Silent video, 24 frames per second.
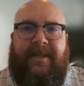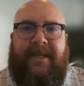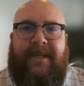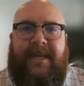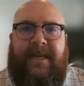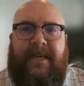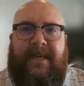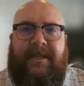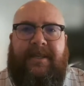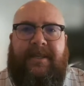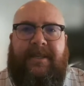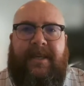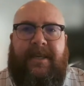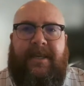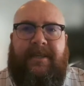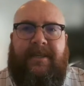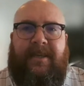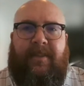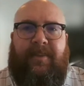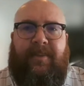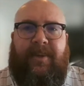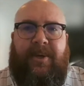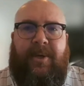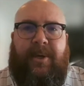easy and
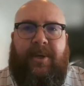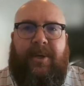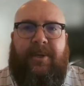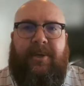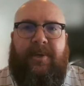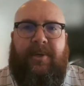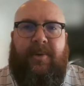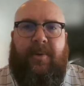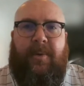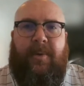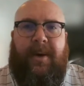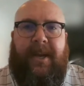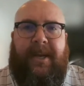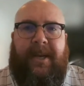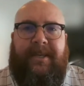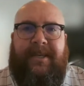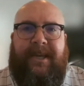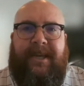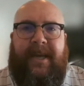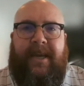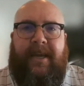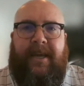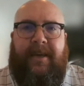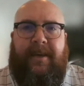something you can do on a
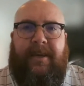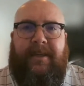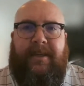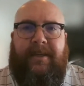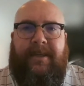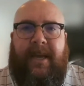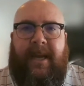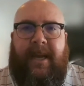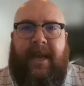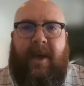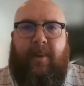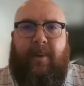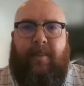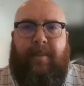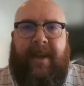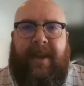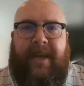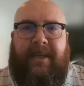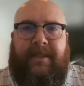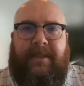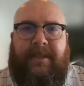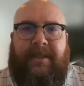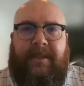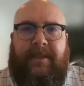day in and day out
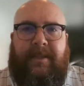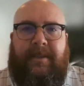basis?